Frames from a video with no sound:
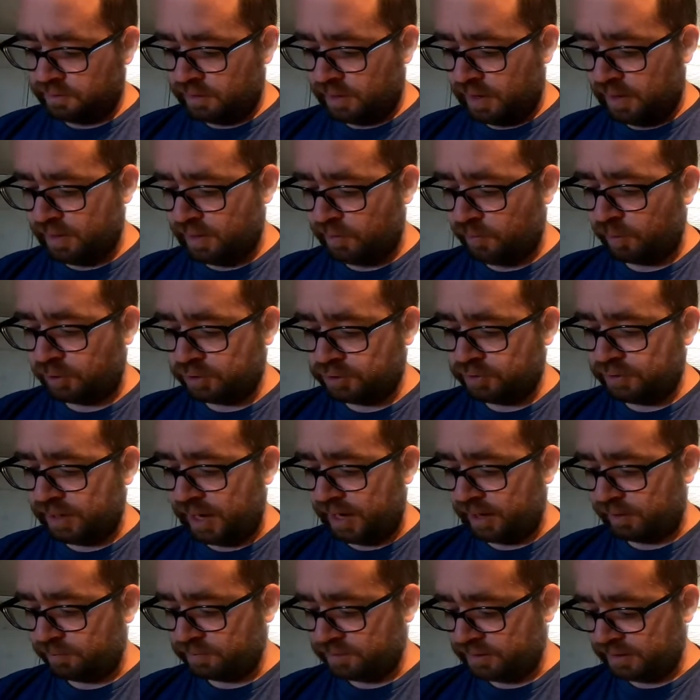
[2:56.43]
then once you
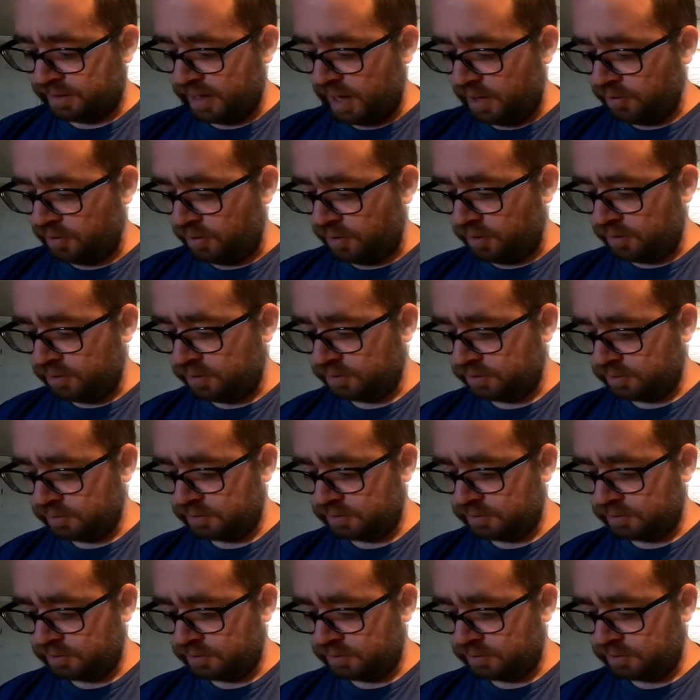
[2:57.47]
got them together,